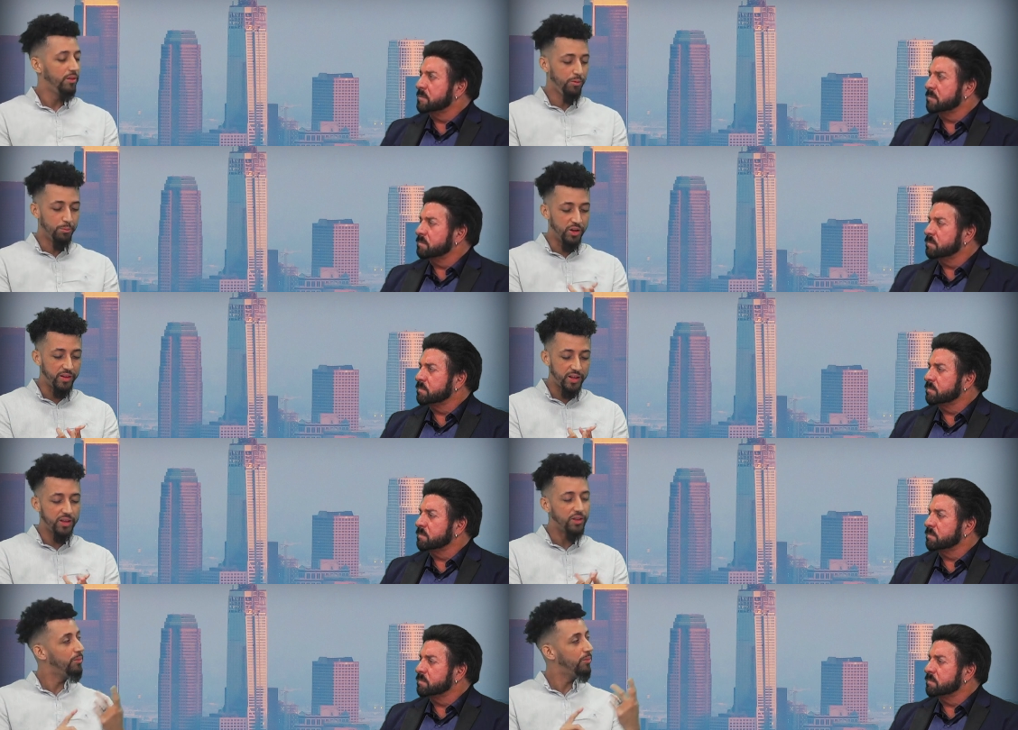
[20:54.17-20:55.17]
Speaker 1: building the
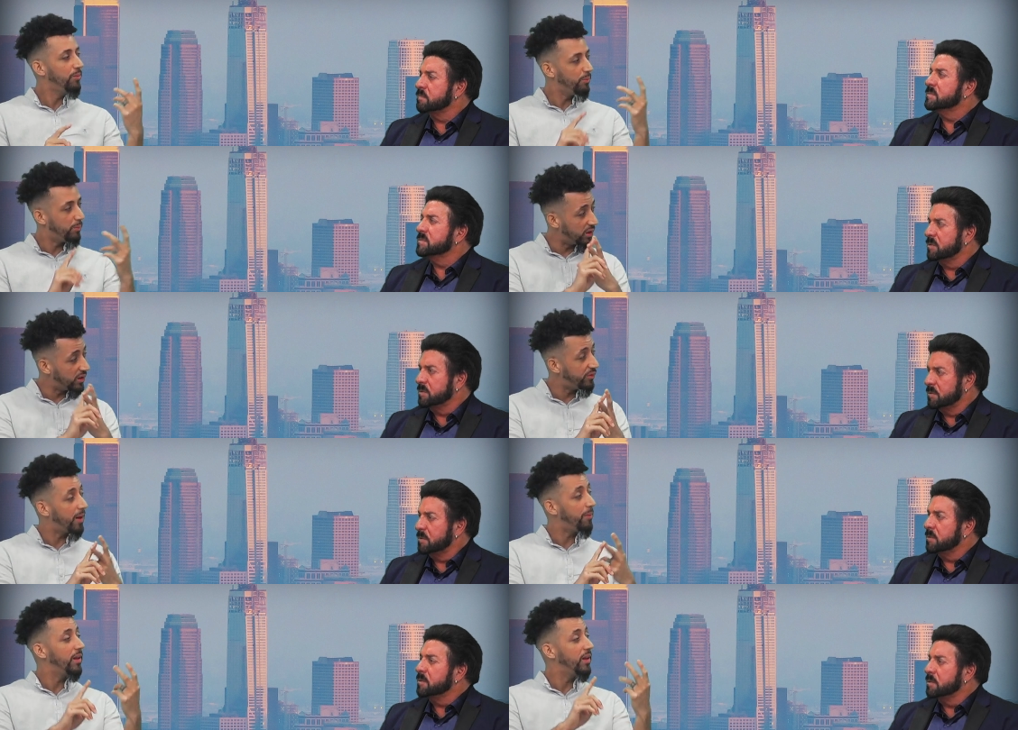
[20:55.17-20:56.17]
kingdom, building the
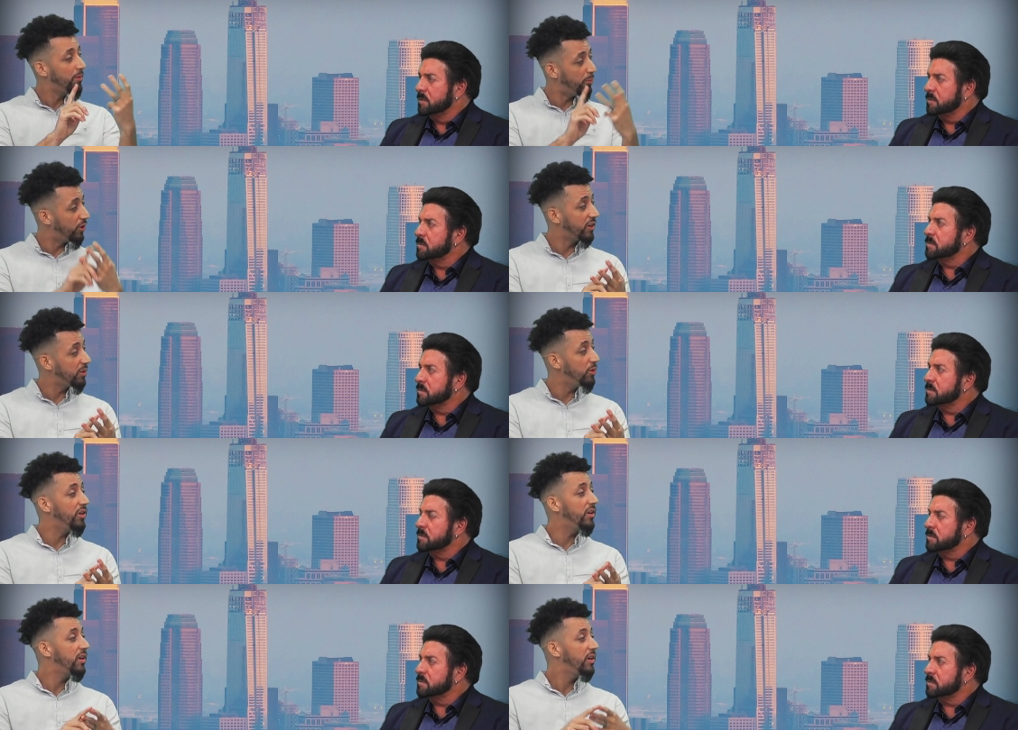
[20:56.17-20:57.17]
family, building the
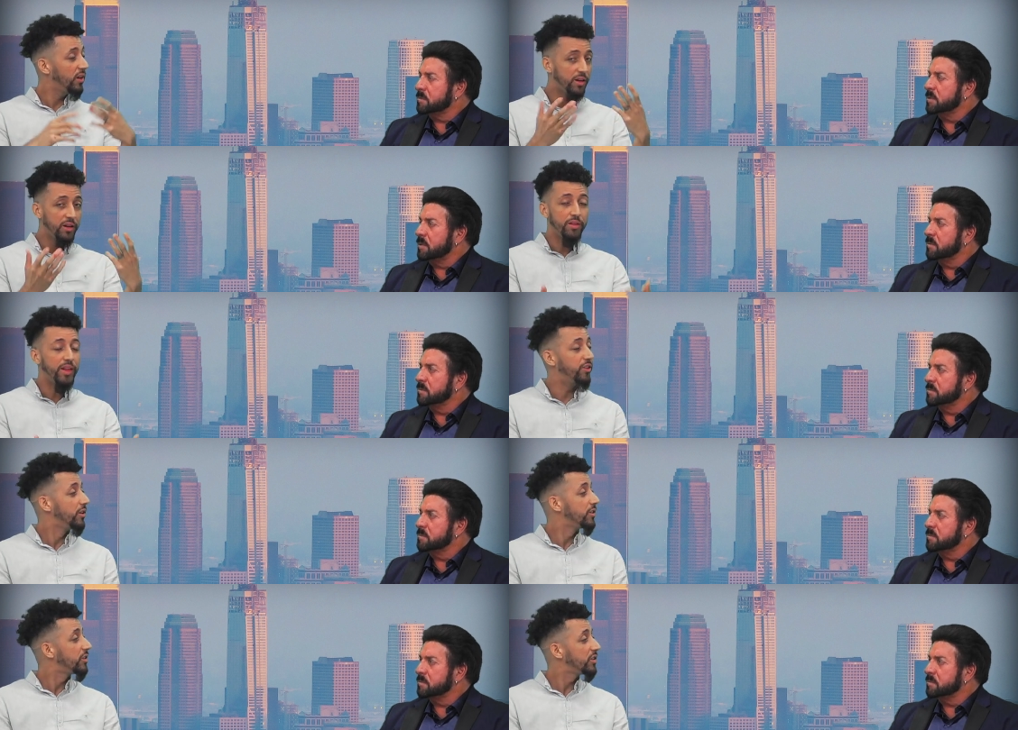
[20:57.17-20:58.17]
community. That's our
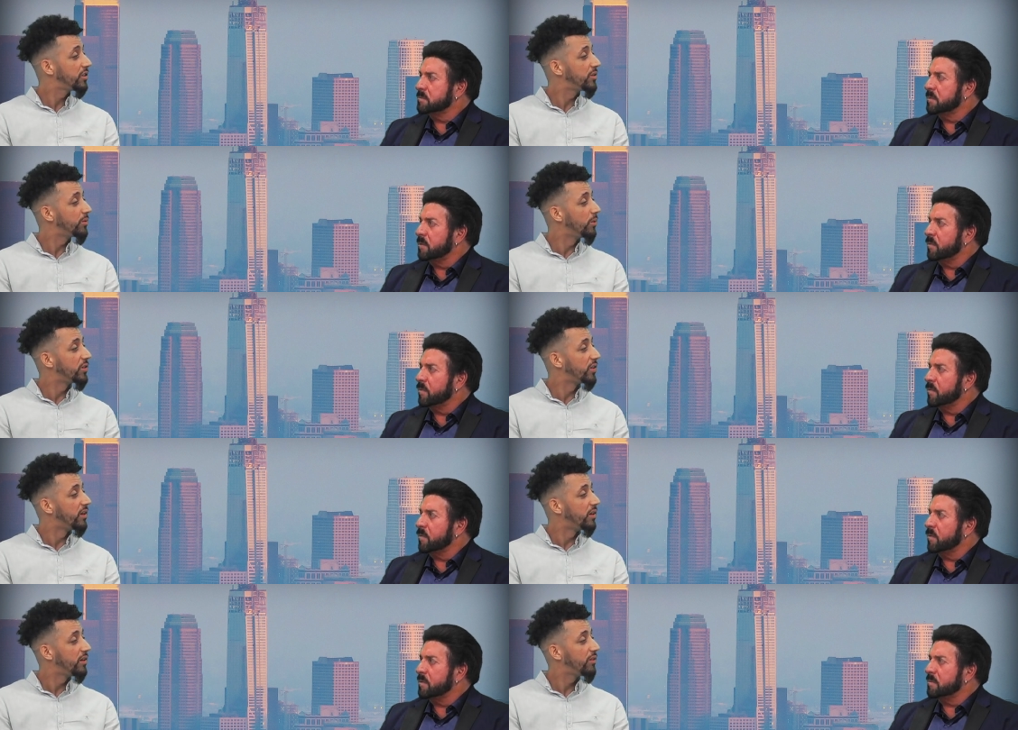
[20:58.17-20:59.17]
church. That's what we're trying
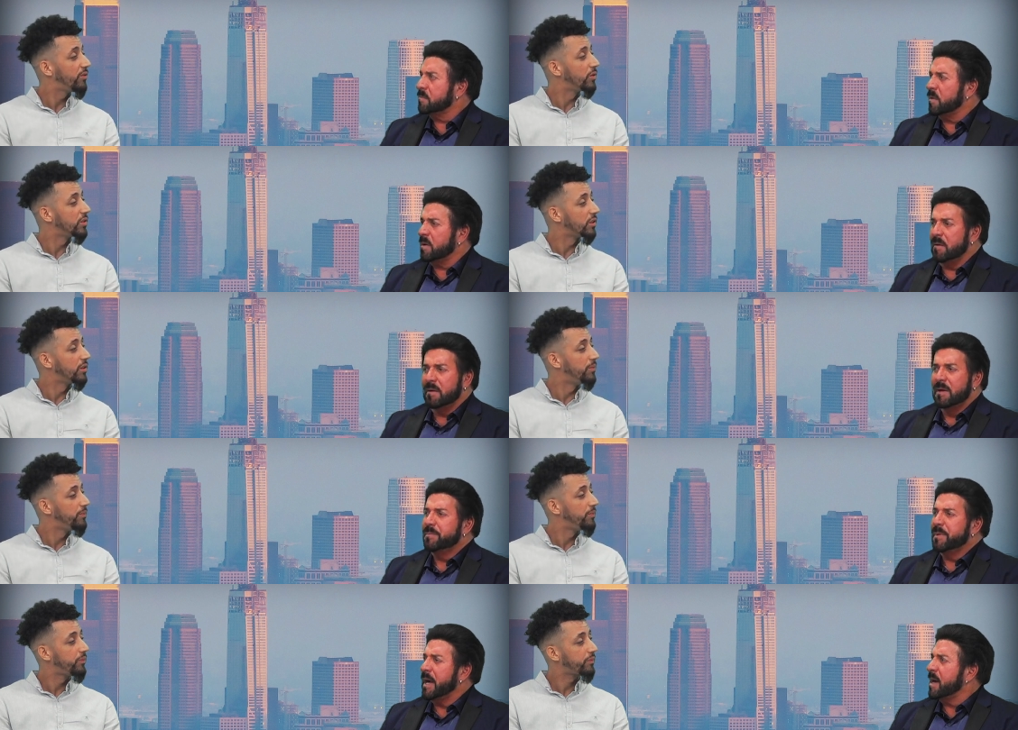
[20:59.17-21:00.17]
to focus on.
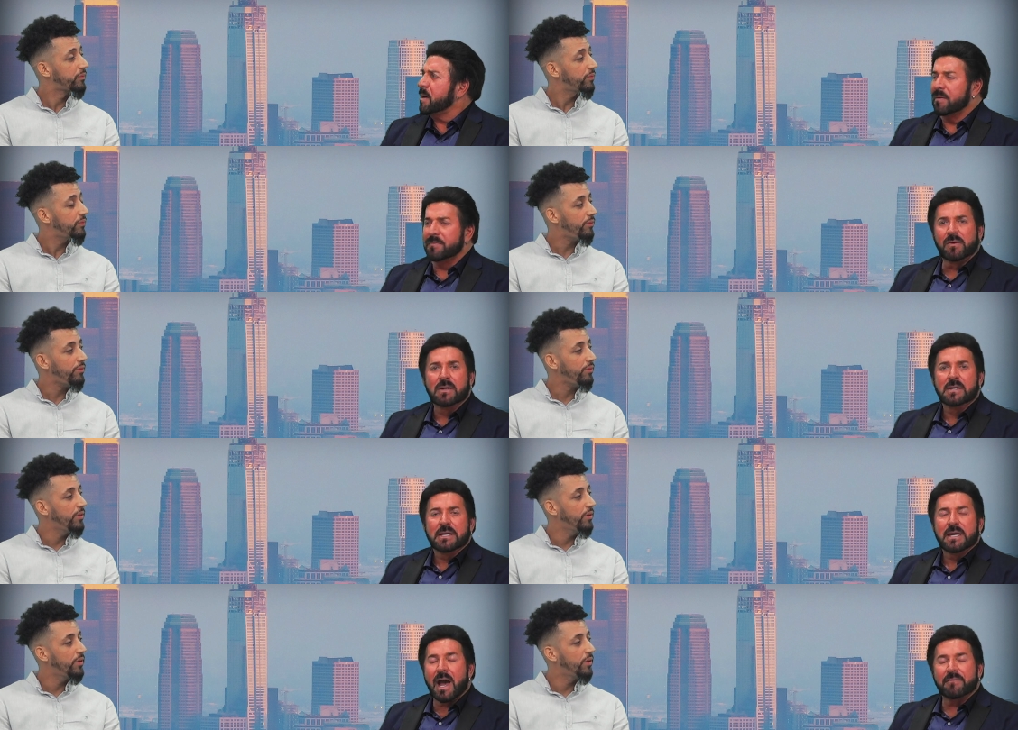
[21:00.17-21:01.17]
Speaker 2: Powerful.
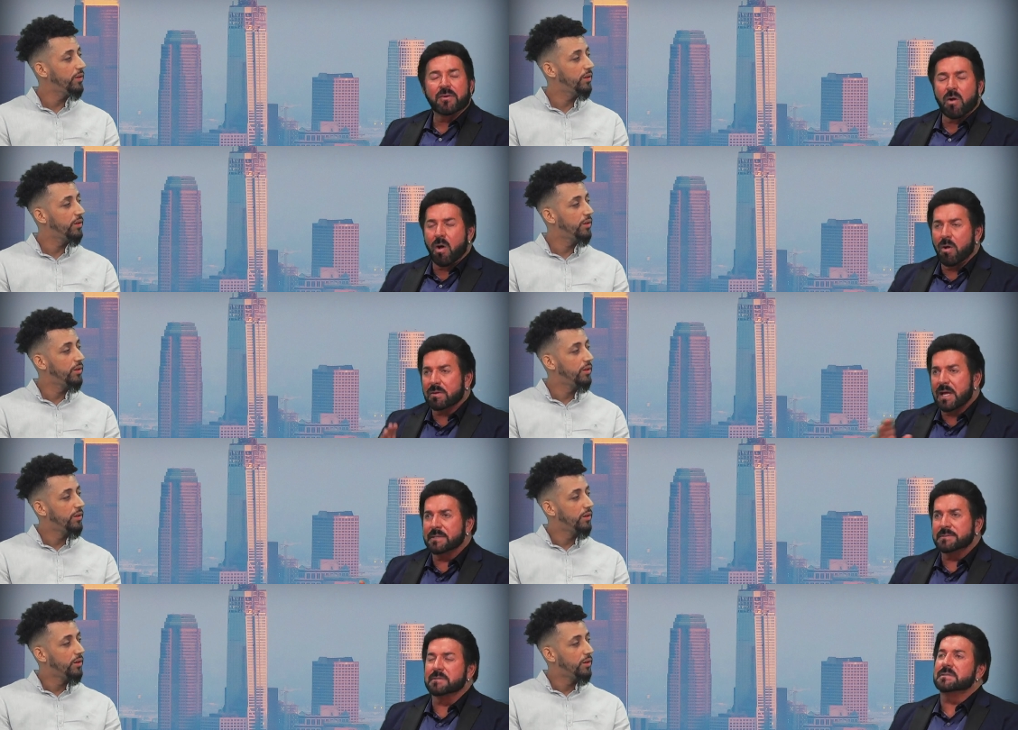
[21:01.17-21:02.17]
Yeah, I've heard all
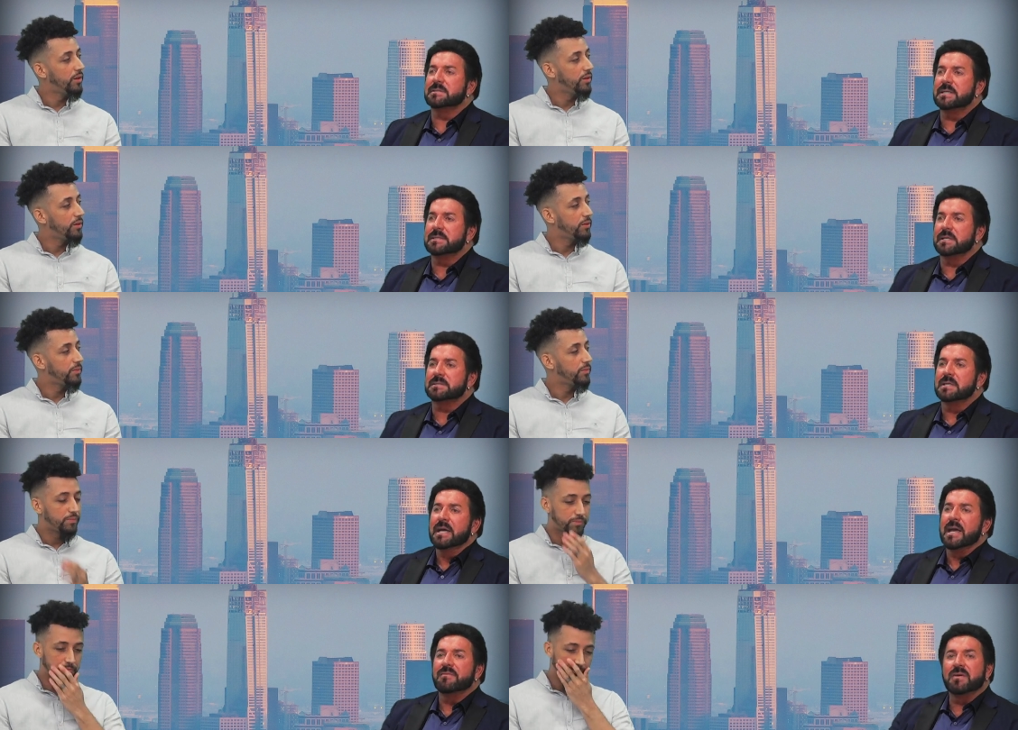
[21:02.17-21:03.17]
kinds of
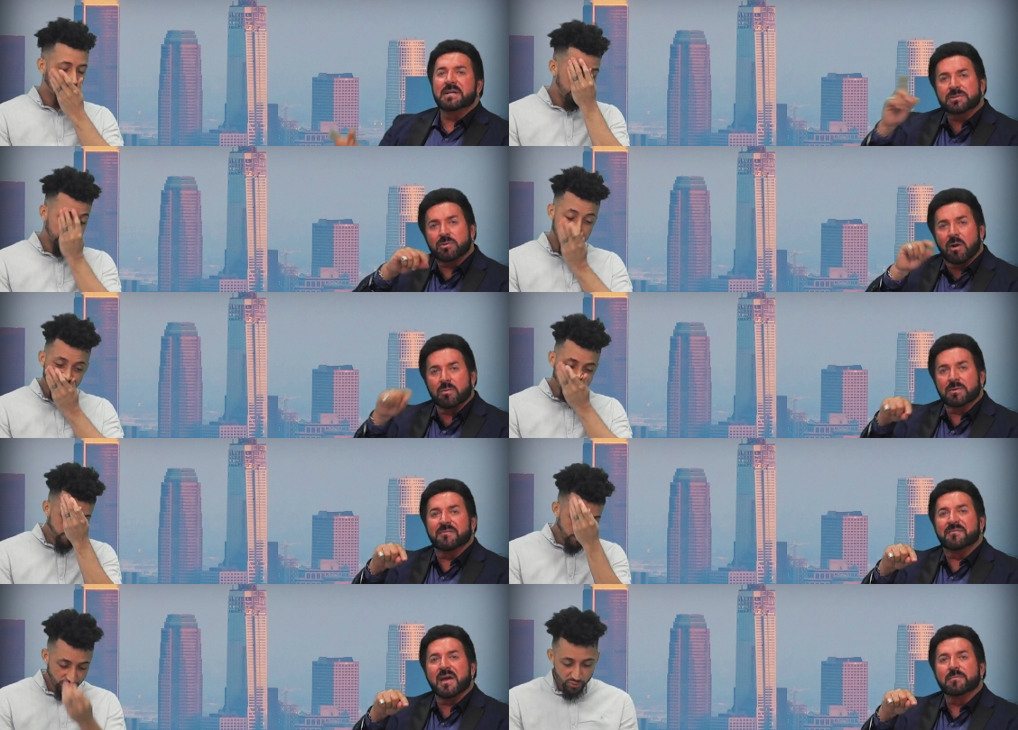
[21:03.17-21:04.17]
statistics. If we just started with the
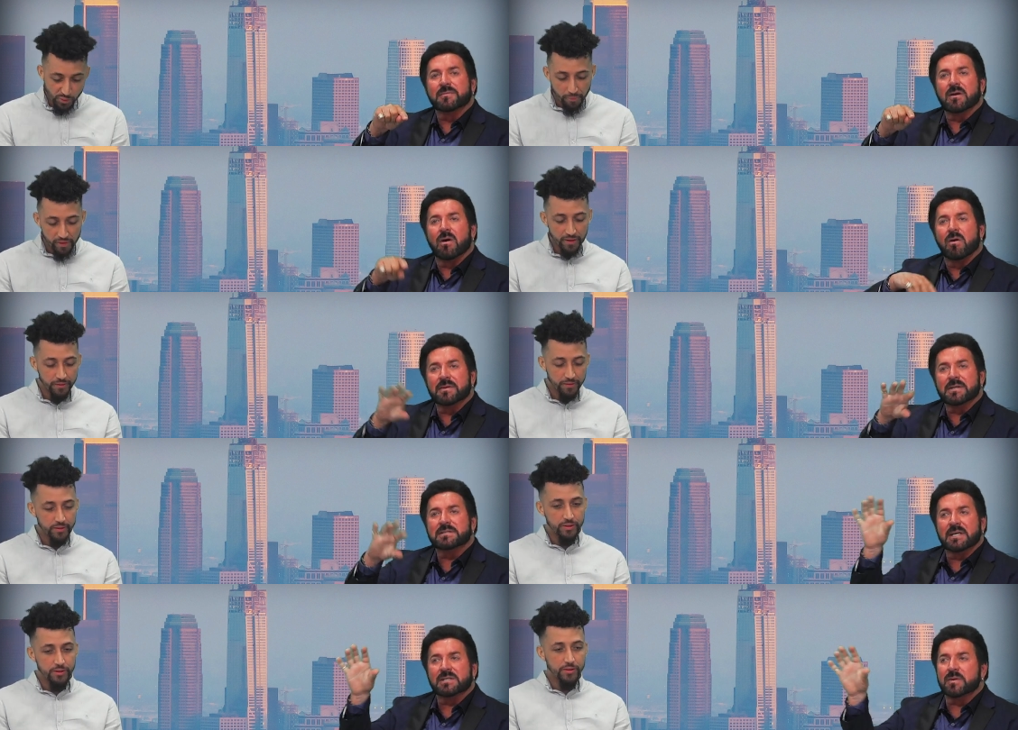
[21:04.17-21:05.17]
family, all these
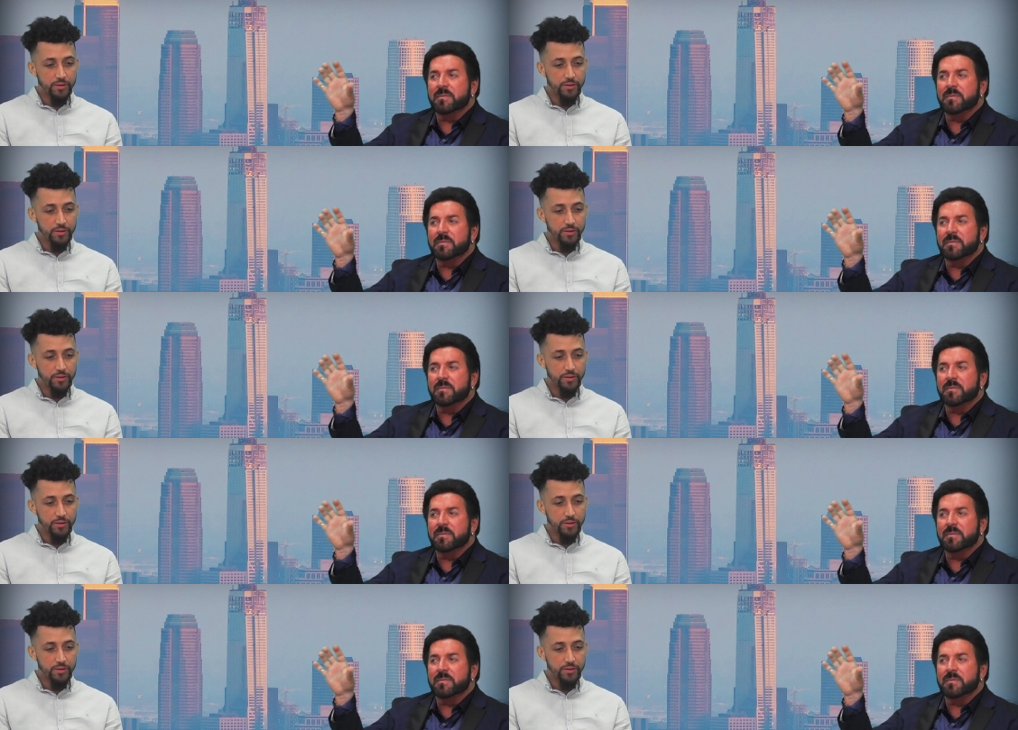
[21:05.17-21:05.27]
things wouldn't